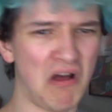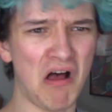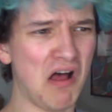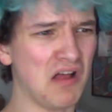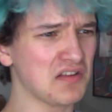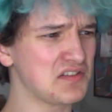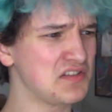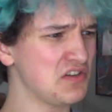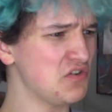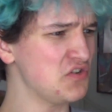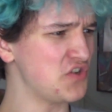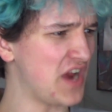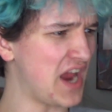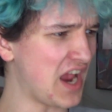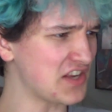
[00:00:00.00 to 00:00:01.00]
oh,
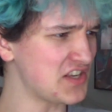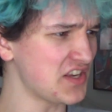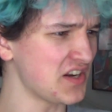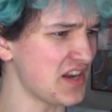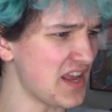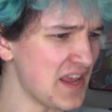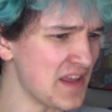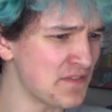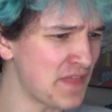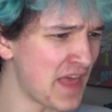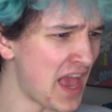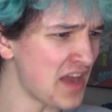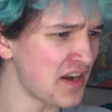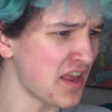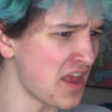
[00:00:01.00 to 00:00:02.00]
dude, you're actually gonna eat
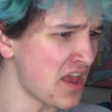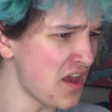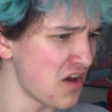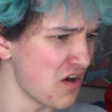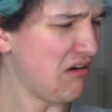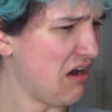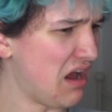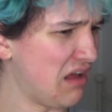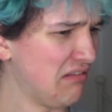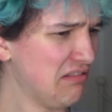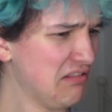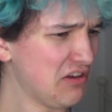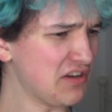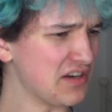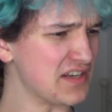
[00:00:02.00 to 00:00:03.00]
that? Ew. Ugh,
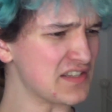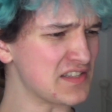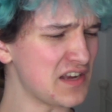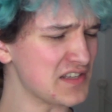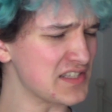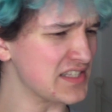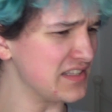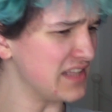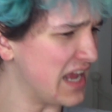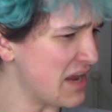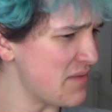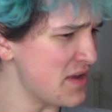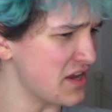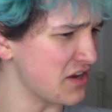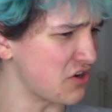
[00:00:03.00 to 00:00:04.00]
look at it. It's all
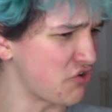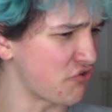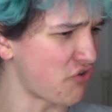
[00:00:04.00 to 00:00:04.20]
slimy and